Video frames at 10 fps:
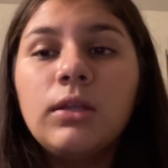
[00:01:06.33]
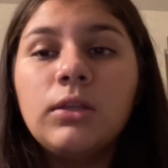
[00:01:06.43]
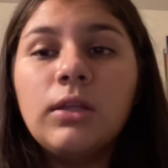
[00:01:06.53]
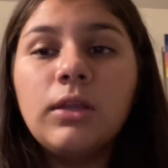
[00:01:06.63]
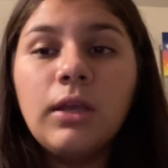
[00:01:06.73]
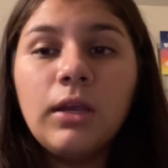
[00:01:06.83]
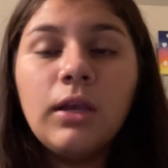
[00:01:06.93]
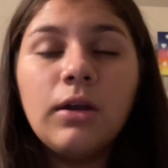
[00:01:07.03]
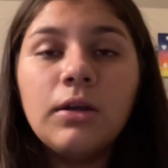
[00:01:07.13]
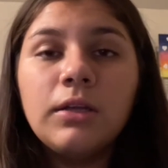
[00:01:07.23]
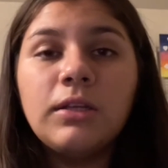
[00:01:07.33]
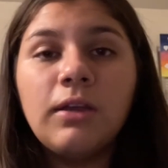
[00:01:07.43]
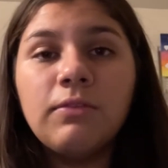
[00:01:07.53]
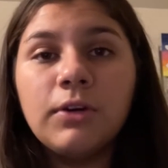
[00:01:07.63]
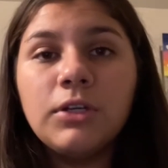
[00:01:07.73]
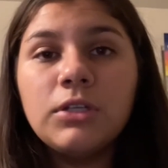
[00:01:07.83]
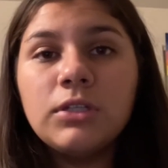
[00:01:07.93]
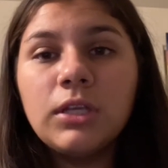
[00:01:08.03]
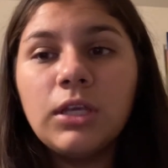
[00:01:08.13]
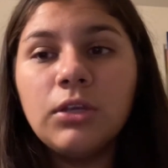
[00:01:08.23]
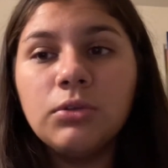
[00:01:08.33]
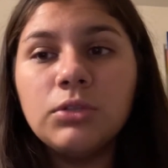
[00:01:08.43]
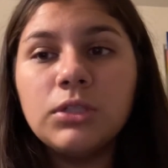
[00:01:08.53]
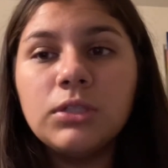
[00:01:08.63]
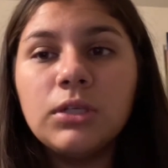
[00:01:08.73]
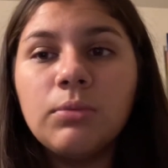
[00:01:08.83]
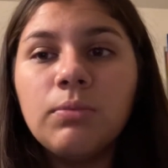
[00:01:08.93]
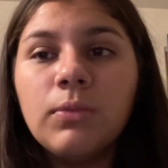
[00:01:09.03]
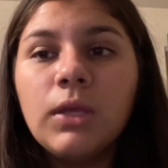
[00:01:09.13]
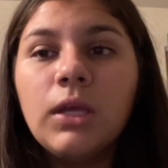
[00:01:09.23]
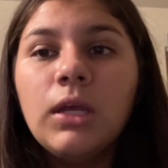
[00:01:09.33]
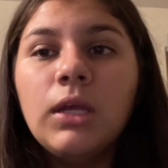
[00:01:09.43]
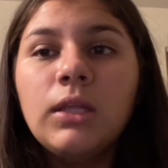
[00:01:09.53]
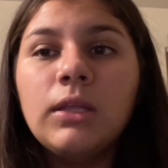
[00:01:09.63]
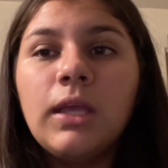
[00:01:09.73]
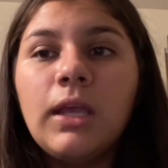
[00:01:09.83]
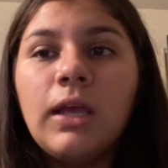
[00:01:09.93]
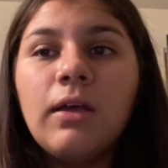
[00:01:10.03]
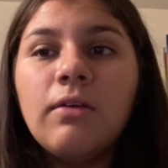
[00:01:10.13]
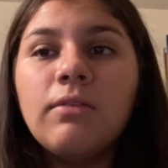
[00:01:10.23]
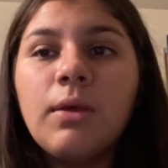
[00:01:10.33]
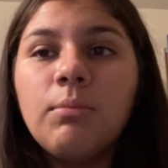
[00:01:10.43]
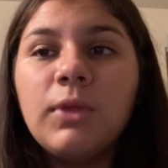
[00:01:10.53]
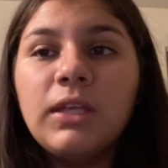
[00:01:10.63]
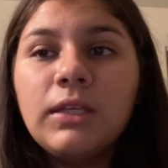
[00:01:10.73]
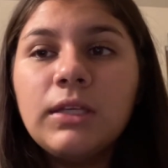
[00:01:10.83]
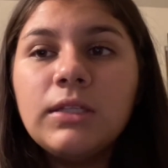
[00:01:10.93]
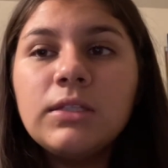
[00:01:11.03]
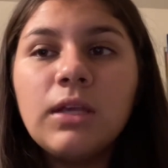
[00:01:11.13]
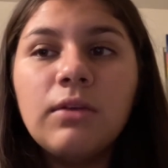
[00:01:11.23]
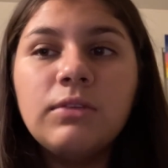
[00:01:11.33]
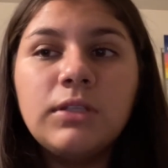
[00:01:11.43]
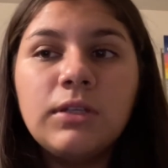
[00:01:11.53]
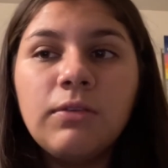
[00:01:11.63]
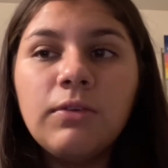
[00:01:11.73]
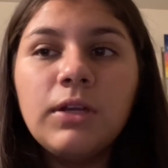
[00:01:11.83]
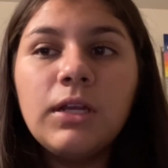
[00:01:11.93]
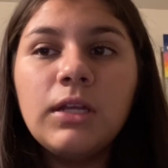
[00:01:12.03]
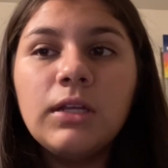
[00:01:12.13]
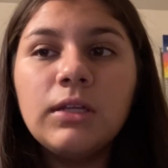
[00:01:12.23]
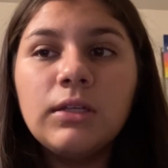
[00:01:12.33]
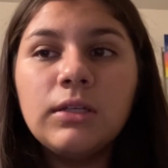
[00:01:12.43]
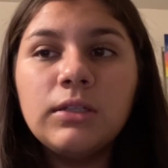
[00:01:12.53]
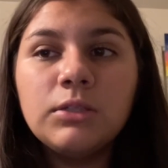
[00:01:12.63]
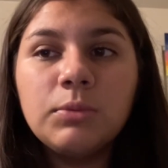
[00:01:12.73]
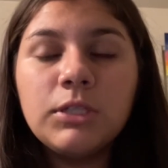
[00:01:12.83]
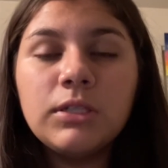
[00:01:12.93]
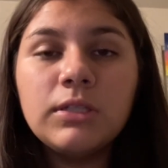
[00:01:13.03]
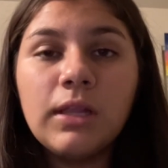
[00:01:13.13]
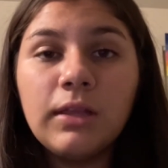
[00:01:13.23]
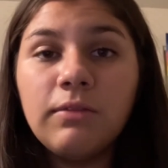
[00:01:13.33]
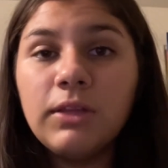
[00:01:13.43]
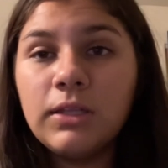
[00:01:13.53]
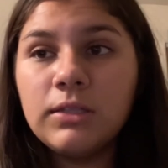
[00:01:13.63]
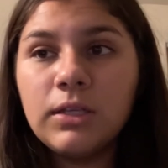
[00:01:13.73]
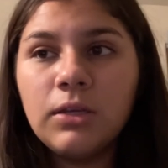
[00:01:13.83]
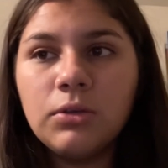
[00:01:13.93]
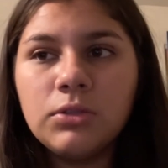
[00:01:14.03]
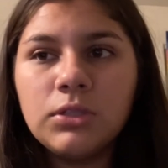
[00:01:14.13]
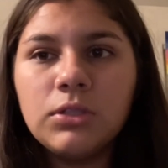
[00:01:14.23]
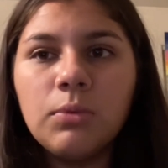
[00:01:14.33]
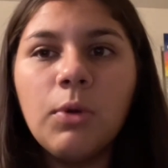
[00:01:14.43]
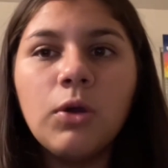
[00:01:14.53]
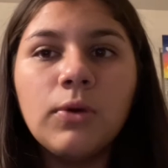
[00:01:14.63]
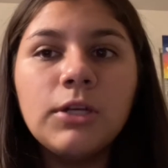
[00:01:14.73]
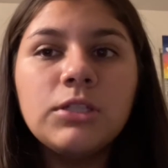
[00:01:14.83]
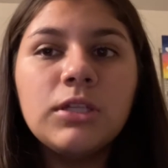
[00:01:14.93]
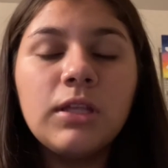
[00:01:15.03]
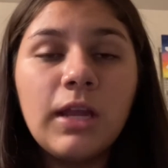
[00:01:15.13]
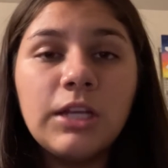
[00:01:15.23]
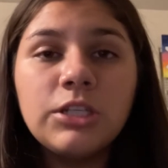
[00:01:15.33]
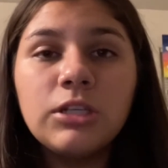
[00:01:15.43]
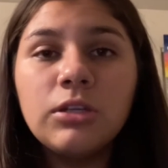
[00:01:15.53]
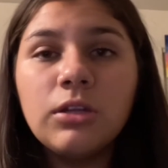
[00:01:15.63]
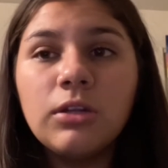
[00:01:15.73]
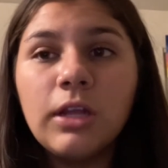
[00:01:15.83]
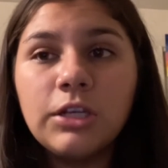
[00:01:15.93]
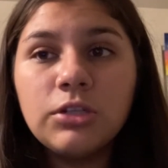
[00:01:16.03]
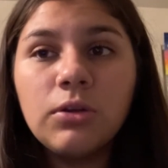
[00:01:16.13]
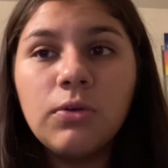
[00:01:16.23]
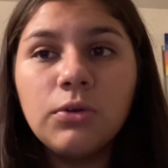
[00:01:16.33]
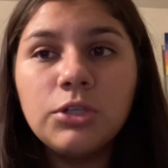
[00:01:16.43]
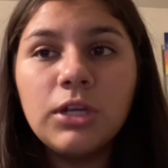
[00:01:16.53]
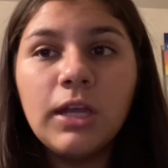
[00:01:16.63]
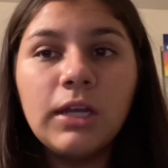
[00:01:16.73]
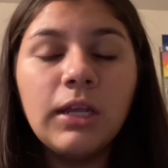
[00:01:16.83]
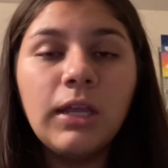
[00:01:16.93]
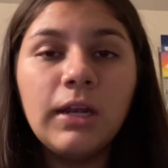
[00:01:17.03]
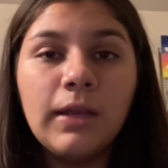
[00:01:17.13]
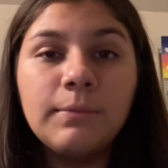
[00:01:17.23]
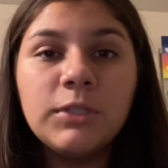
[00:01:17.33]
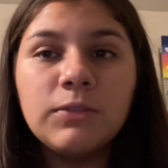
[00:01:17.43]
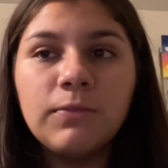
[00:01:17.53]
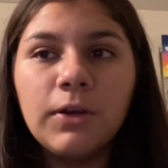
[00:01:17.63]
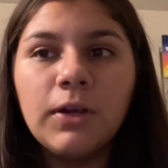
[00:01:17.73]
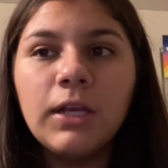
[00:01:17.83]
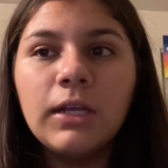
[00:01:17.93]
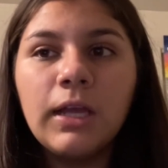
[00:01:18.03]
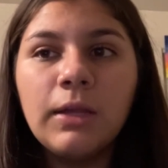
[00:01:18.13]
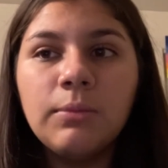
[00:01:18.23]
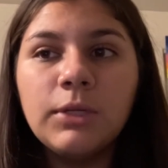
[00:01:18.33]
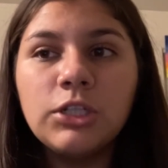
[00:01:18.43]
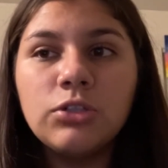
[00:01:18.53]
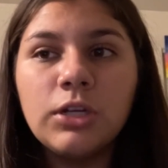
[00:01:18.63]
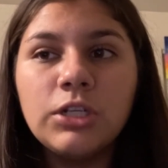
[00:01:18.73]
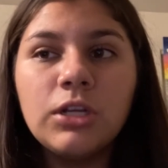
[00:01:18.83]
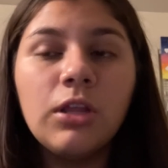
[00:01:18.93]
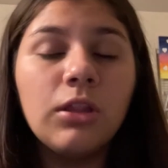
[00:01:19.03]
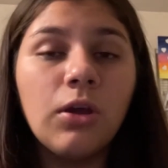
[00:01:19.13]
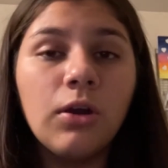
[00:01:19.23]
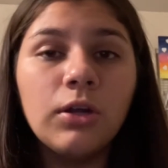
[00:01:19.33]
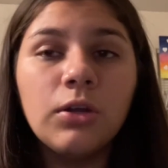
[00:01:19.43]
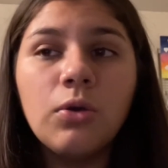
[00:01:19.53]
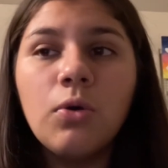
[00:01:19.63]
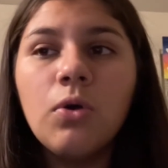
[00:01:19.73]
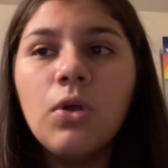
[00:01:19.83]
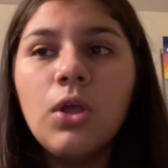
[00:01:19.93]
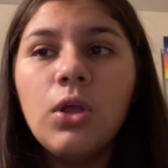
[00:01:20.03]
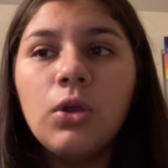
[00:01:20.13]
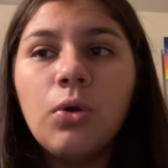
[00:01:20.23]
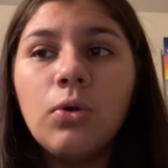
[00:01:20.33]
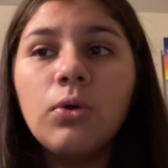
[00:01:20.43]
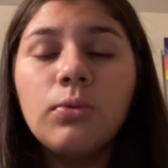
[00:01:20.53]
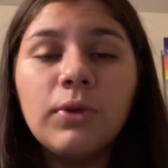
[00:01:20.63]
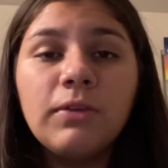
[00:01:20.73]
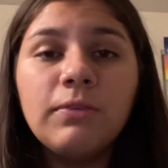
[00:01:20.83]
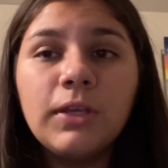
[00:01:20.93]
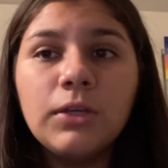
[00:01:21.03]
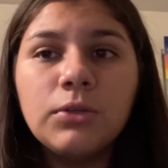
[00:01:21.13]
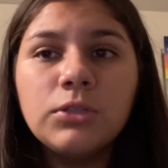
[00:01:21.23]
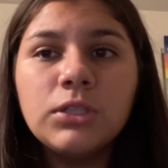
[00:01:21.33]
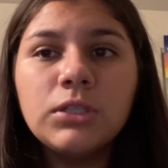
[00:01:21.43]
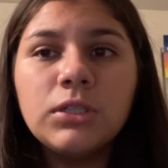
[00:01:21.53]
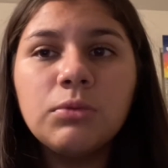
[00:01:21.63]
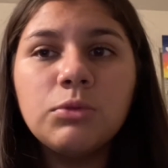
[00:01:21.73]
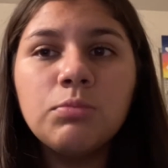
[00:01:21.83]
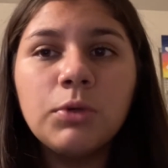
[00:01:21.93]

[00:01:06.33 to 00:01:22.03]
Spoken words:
They are a diverse ecosystem. They have millions of different species that live in this ecosystem. According to the National Oceanic and Atmospheric Administration in the article Coral Reef Ecosystems